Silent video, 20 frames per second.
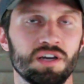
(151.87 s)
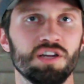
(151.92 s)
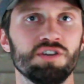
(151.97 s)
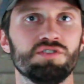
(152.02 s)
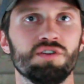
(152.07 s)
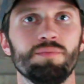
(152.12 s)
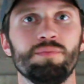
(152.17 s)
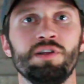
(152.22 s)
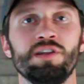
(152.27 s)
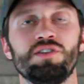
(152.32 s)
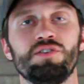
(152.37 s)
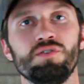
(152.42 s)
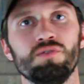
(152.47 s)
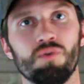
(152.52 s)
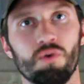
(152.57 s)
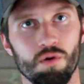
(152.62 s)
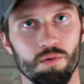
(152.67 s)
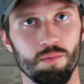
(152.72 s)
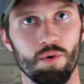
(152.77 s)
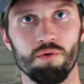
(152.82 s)
contributing
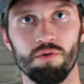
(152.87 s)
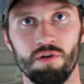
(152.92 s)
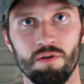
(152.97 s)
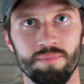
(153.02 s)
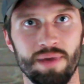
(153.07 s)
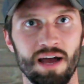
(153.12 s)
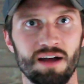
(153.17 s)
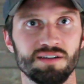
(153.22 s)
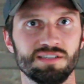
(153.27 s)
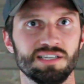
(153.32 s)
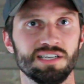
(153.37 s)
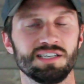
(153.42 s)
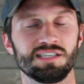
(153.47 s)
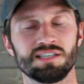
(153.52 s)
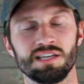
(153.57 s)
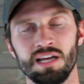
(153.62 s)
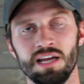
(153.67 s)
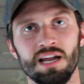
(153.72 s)
to hormonal imbalances